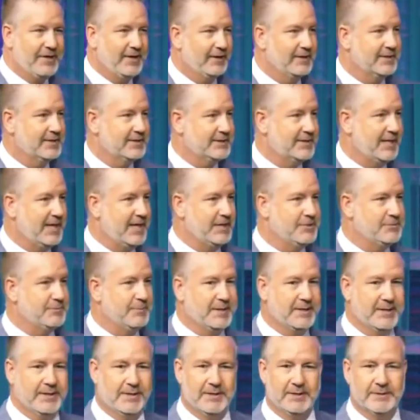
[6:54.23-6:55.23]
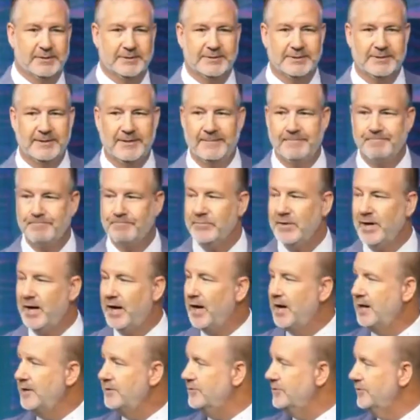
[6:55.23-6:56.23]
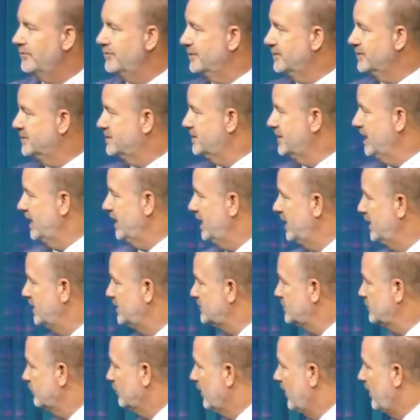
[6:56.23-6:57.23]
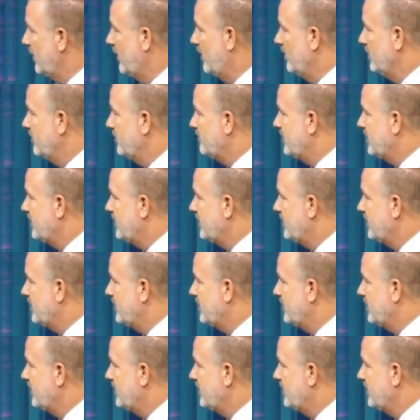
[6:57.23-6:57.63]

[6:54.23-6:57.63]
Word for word: on the stage because under the stage were all the